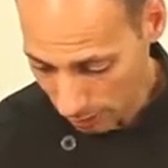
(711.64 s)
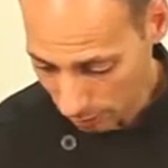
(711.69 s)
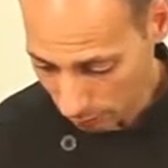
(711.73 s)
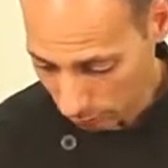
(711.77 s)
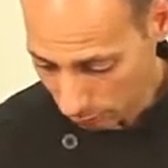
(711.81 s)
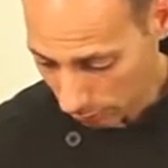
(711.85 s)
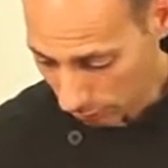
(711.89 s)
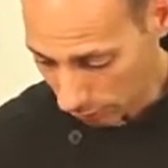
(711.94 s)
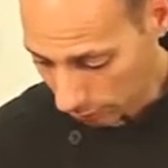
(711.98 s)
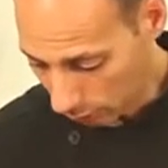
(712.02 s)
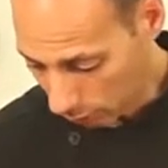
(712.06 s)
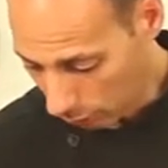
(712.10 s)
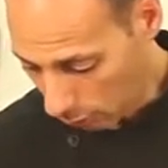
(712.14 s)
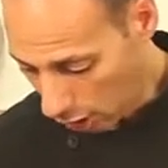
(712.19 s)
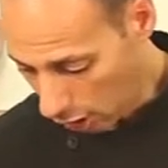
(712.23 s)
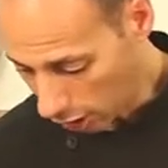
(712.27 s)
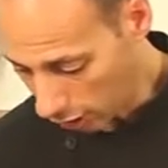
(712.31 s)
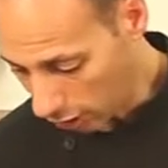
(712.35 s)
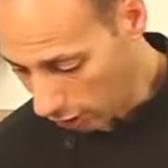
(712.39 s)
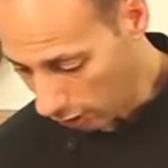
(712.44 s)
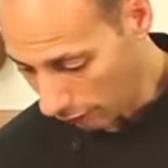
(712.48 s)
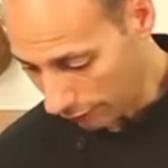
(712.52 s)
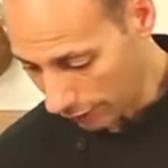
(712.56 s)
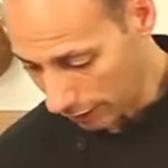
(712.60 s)
we're going to walk
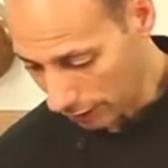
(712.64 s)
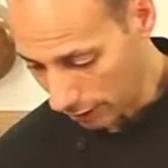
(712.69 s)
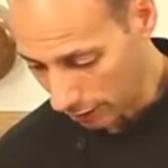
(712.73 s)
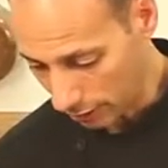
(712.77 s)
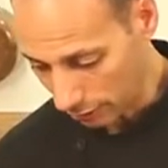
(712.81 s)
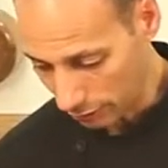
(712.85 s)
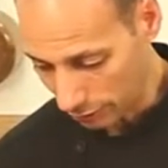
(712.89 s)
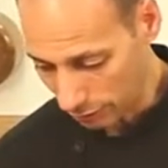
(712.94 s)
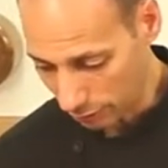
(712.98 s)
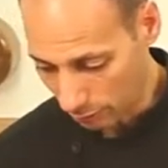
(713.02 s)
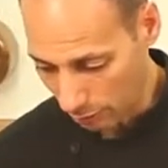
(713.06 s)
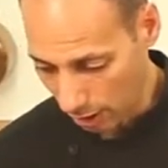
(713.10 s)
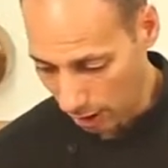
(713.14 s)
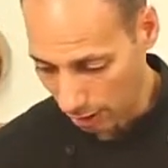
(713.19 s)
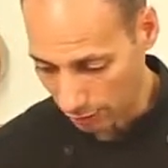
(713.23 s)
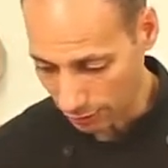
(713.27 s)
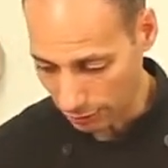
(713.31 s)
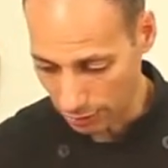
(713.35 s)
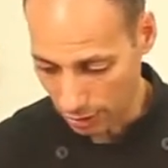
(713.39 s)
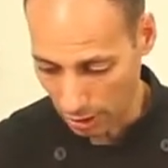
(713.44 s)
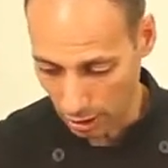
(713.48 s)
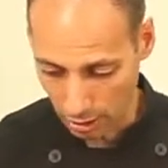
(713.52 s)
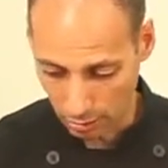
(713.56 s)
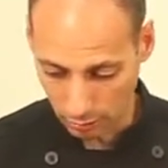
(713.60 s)
over here to our
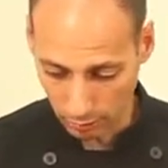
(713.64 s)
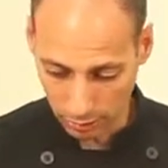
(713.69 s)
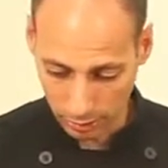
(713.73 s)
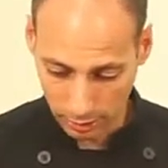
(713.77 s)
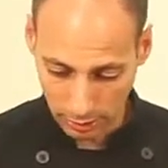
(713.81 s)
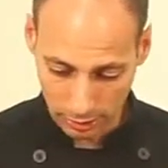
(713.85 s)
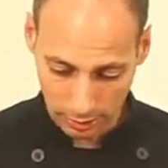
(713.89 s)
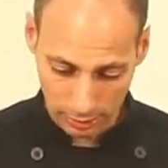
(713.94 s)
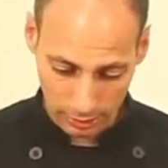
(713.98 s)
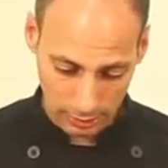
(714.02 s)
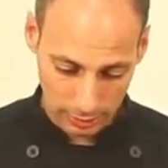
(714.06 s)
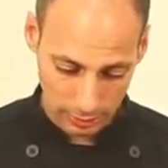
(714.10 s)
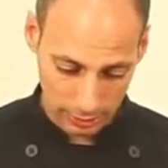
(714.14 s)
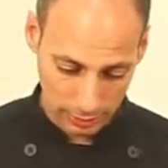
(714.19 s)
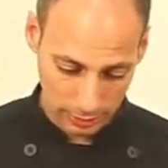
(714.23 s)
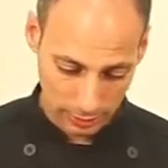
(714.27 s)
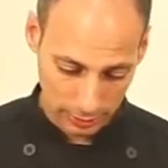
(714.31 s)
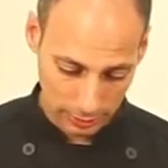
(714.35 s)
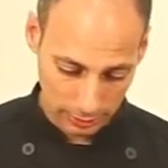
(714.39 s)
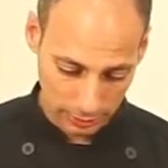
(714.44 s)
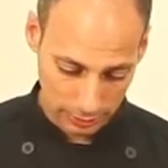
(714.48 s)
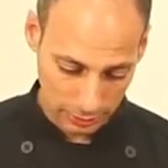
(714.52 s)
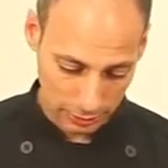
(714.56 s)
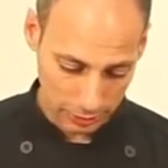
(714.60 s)
dough.
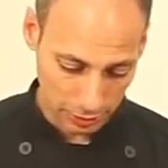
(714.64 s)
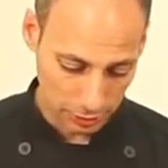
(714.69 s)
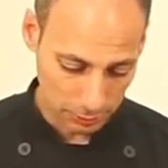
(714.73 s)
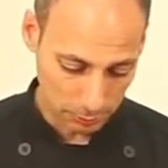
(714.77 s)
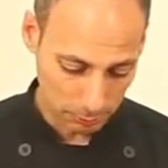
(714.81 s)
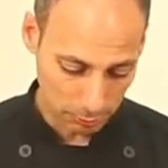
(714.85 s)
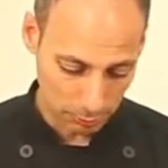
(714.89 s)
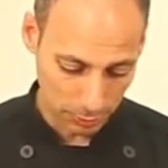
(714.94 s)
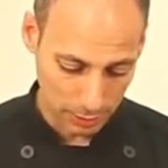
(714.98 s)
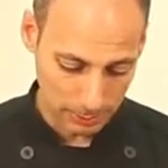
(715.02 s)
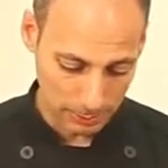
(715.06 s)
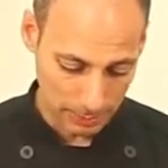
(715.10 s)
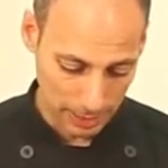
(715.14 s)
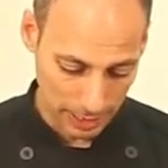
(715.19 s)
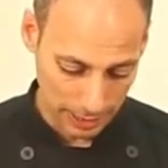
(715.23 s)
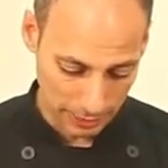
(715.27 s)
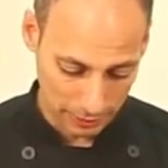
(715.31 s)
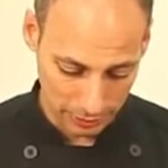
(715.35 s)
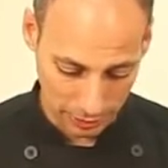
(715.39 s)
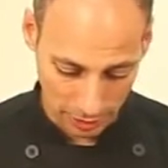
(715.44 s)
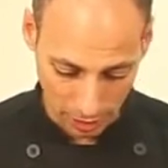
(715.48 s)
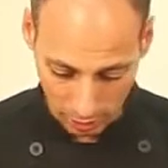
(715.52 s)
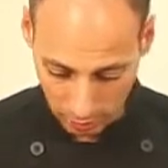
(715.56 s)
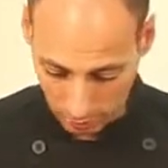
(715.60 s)
This is pre-made
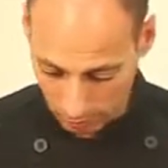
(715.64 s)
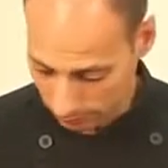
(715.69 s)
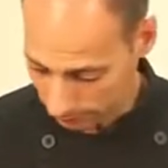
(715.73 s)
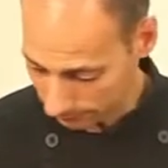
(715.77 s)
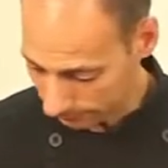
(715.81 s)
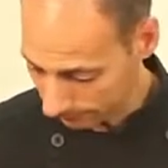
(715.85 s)
dough.